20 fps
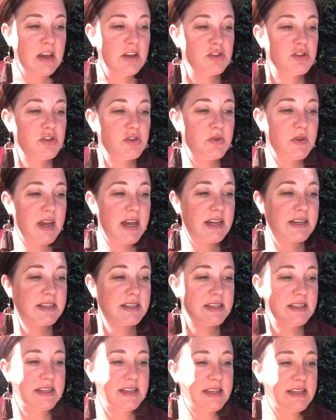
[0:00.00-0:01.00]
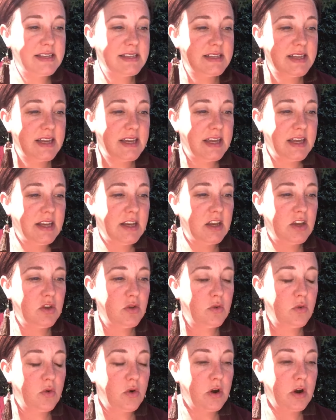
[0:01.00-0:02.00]
So you get these in
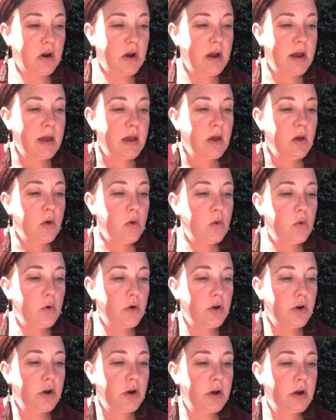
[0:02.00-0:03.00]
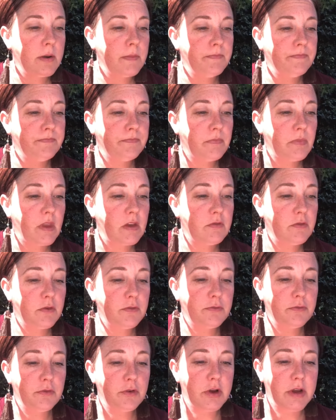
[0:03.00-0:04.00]
your order for
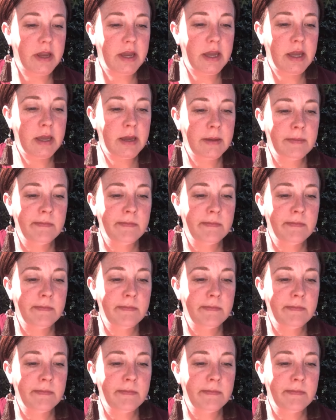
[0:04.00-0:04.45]
free